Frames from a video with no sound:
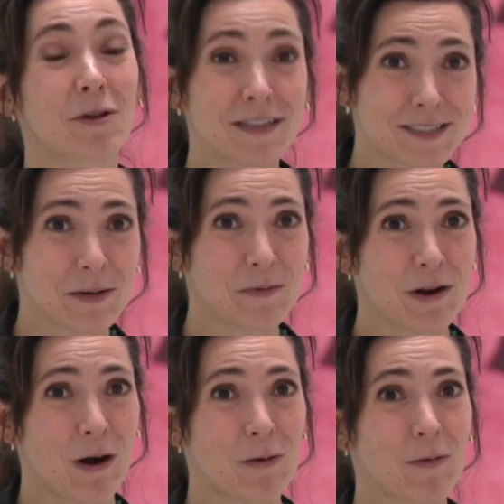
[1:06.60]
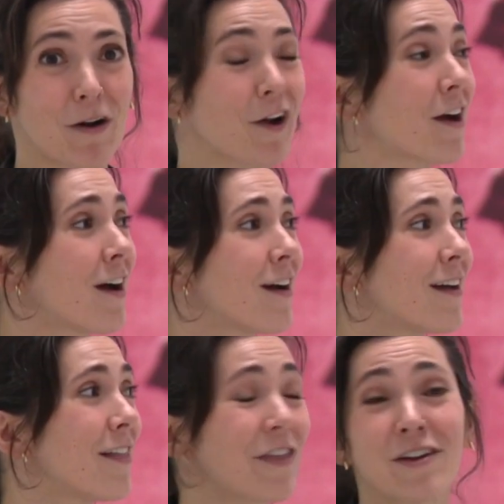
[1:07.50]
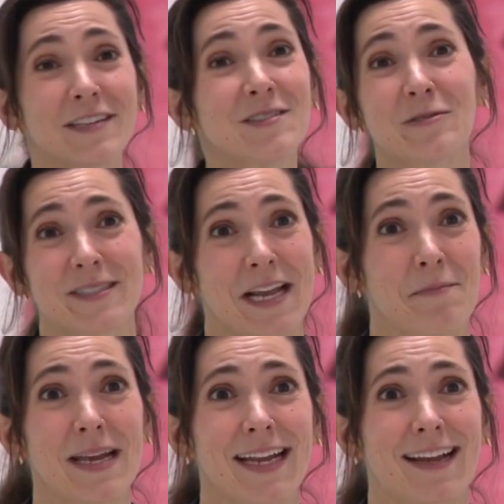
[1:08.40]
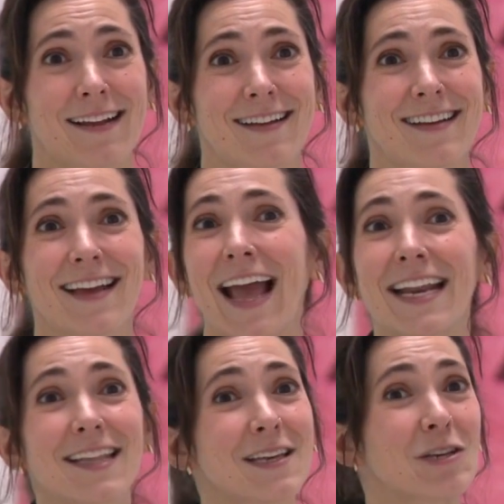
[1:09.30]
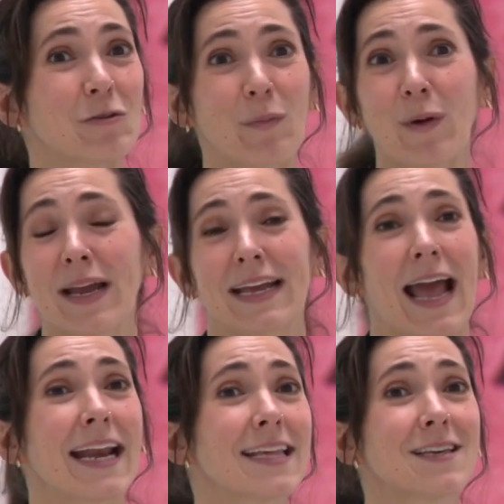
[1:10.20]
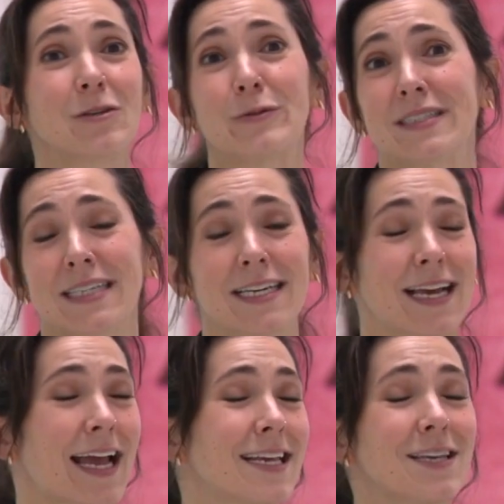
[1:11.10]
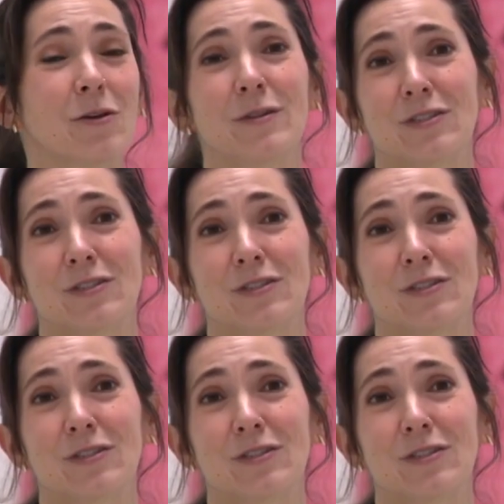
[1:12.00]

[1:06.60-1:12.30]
with contemporary artwork, there is no set meaning. Anything you bring, anything you see, anything you